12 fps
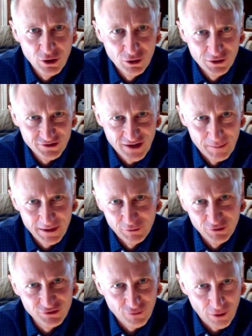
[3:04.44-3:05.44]
holdings company. It
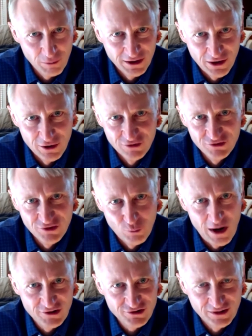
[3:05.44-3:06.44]
was formerly known as the
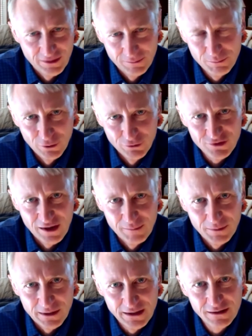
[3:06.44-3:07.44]
Washington Post
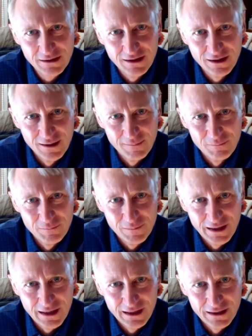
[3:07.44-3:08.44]
Company, um,
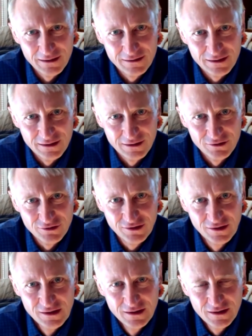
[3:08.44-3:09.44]
and it
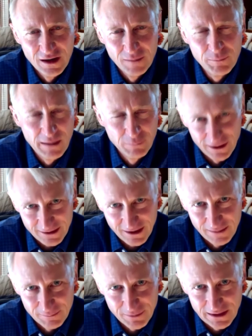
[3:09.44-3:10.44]
is a public
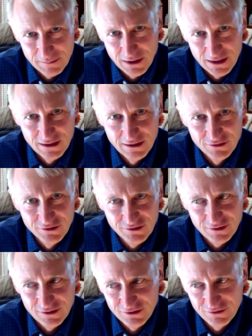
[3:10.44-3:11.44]
company, but it
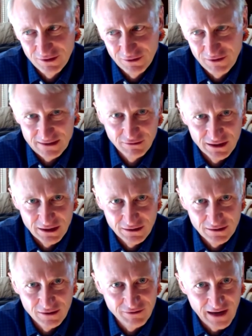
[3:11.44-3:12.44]
is
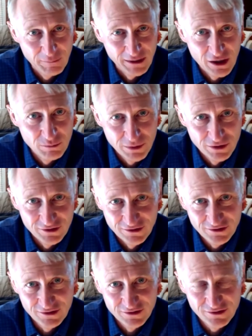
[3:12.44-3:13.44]
effectively a family-owned
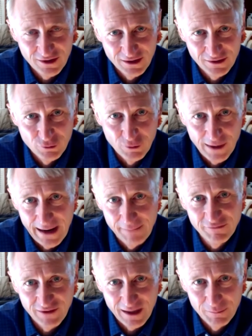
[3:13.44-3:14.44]
business. It's uh, the Graham
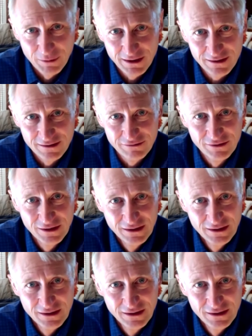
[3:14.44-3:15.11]
family of